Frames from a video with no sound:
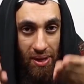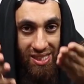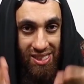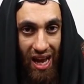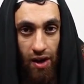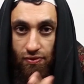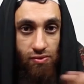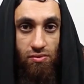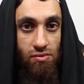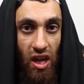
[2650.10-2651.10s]
itself,
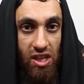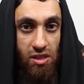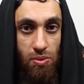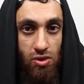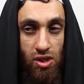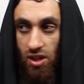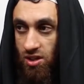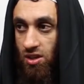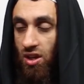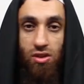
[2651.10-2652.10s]
they're disputing. They
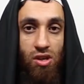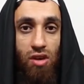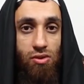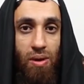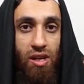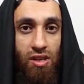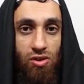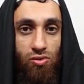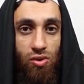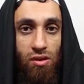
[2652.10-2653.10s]
say, yeah, you can rebel
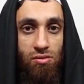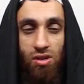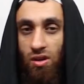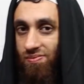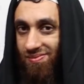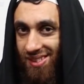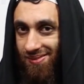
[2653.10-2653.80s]
against a ruler. So,